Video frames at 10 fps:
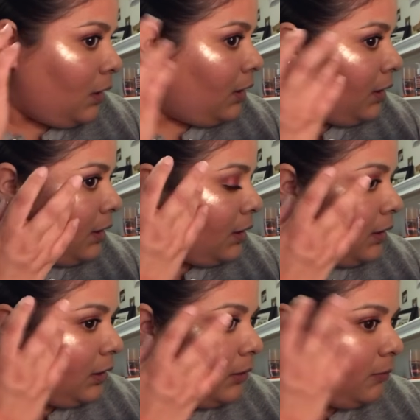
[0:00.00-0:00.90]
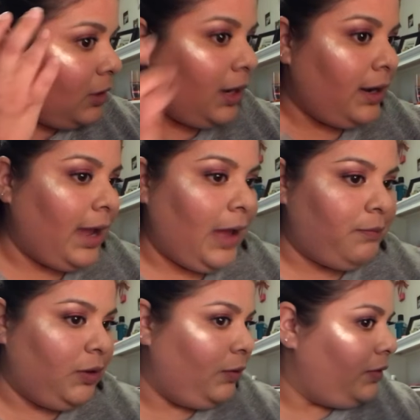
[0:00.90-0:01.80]
am not
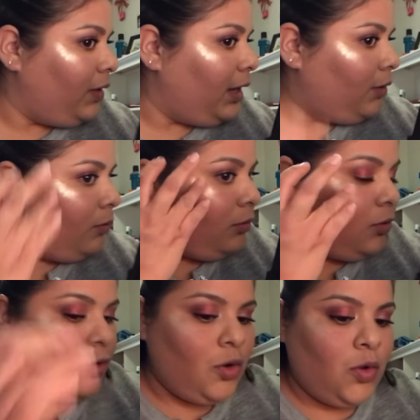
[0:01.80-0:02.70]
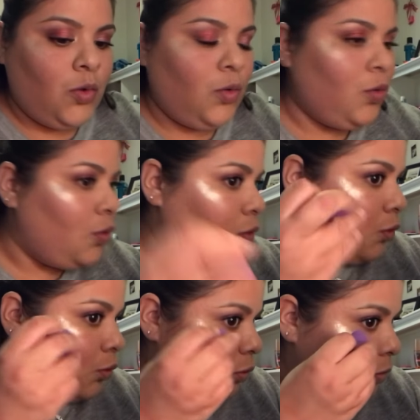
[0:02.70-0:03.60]
happy with that.
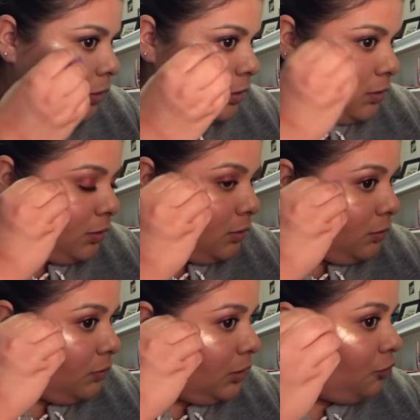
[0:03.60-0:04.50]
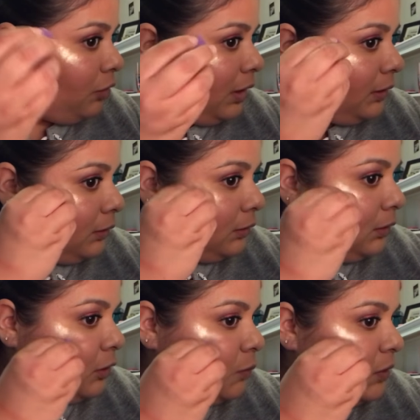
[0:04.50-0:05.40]
No, that dried a
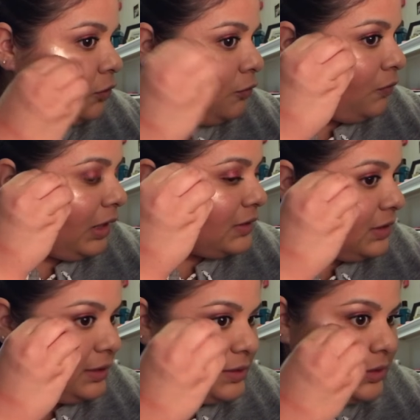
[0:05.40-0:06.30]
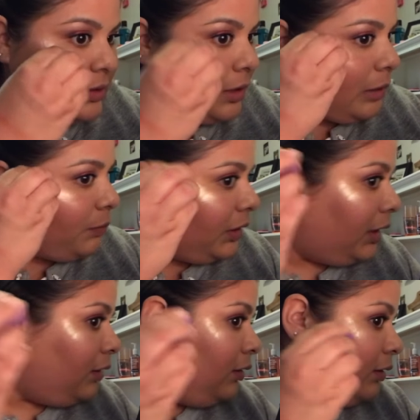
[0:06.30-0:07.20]
little bit too fast and it did not blend.